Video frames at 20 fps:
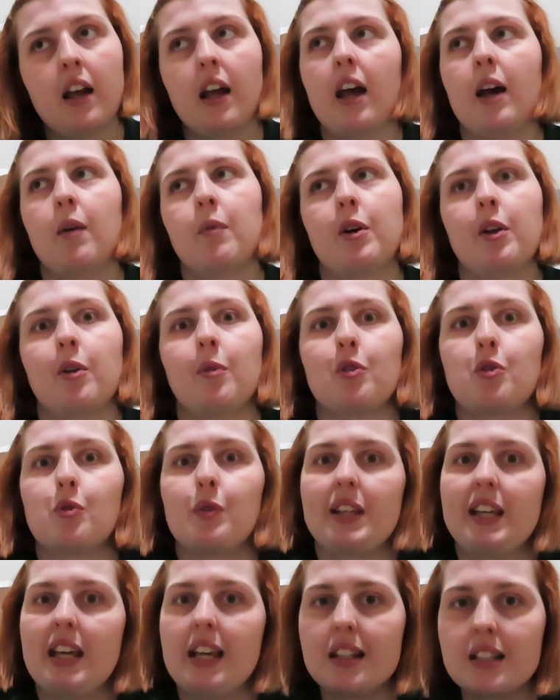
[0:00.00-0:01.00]
and we're gonna watch all
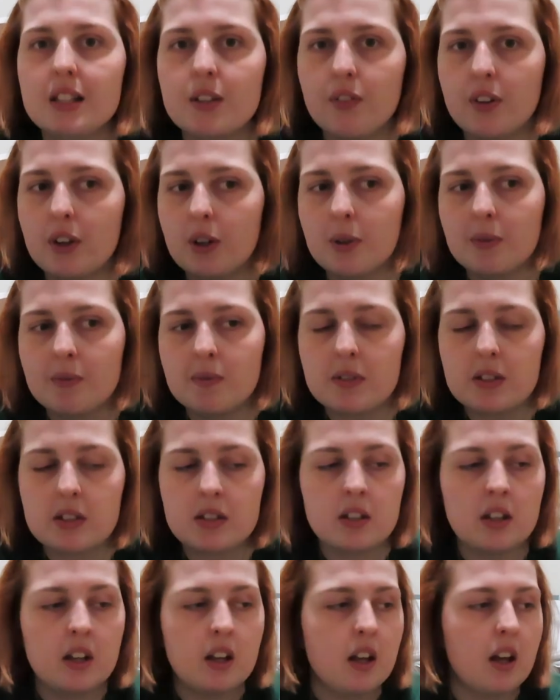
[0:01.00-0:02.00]
the kids
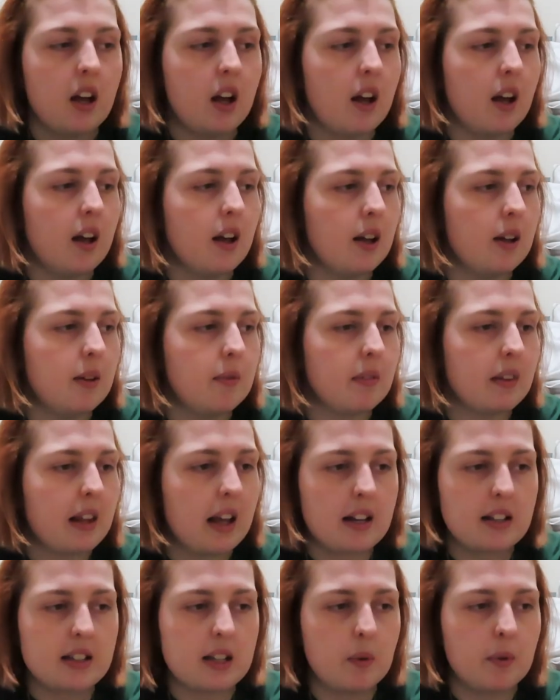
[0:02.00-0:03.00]
films.
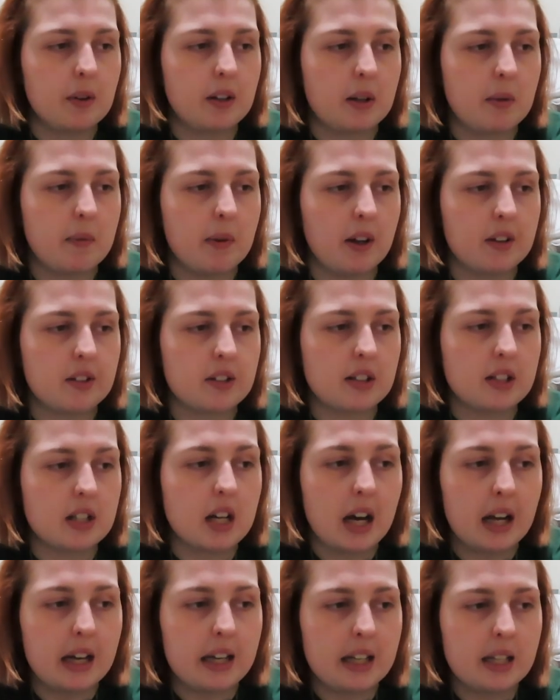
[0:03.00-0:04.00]
That is how we're gonna pass the
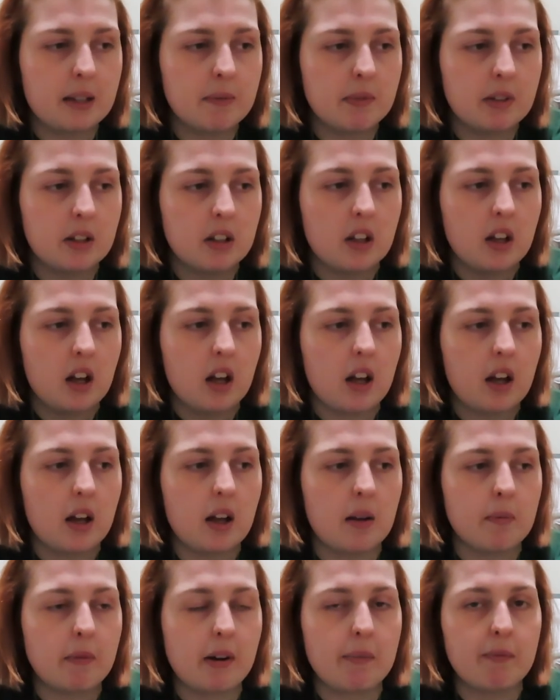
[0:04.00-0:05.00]
time.
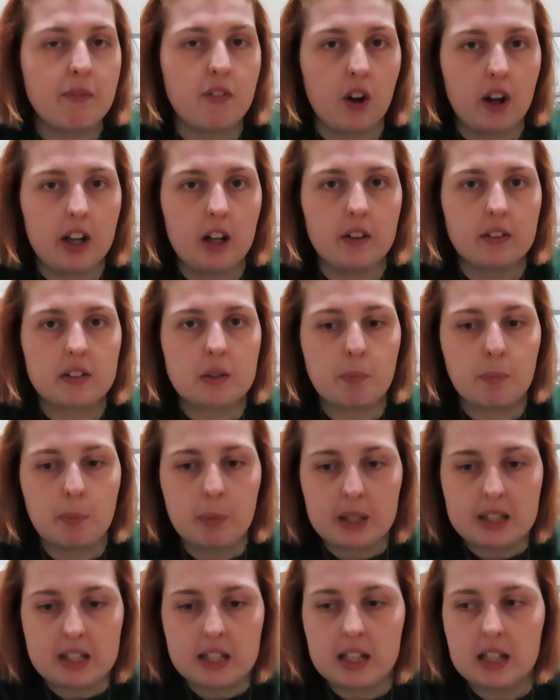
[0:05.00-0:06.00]
My flight looks
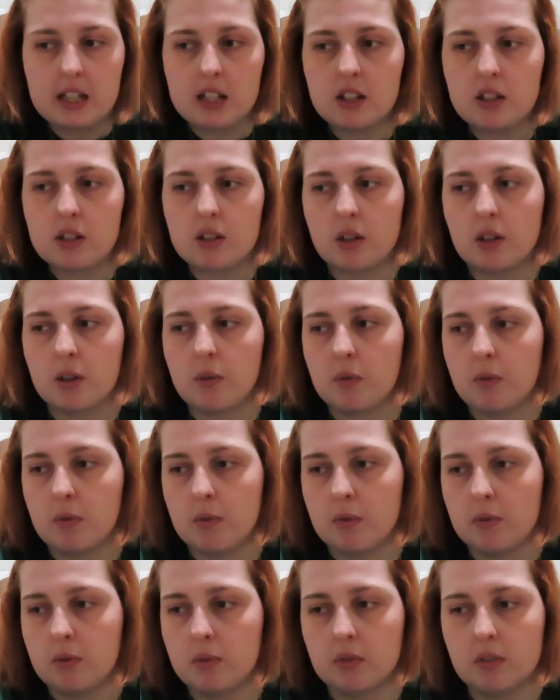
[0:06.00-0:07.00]
busy, so
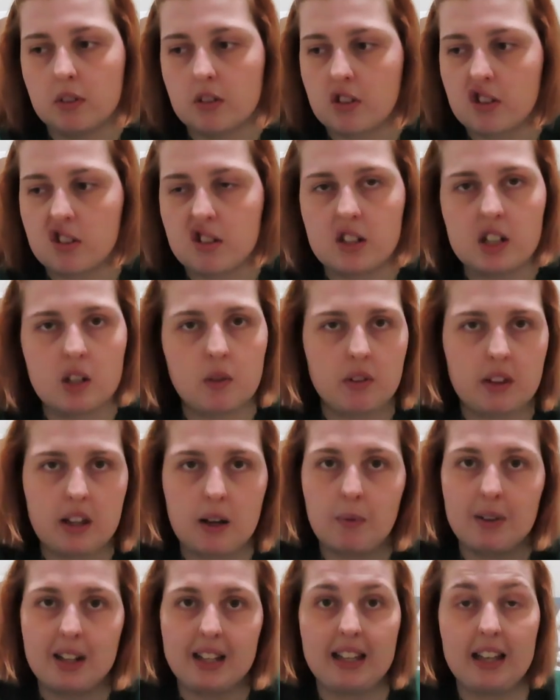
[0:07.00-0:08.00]
we'll just deal with
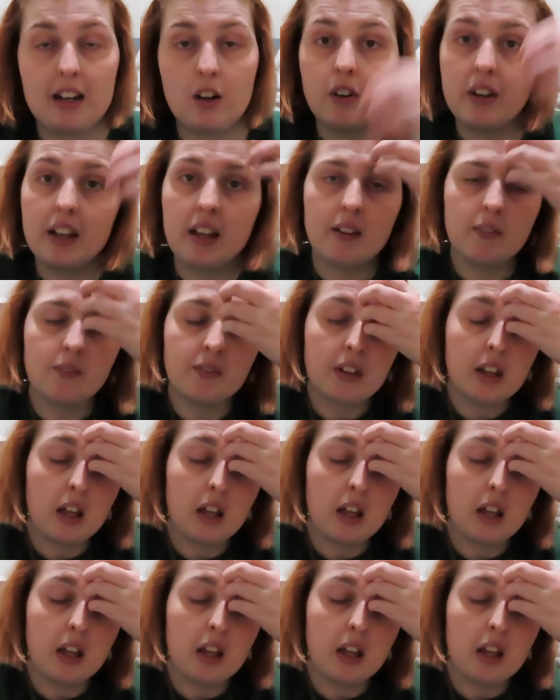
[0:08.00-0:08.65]
that when I get on it.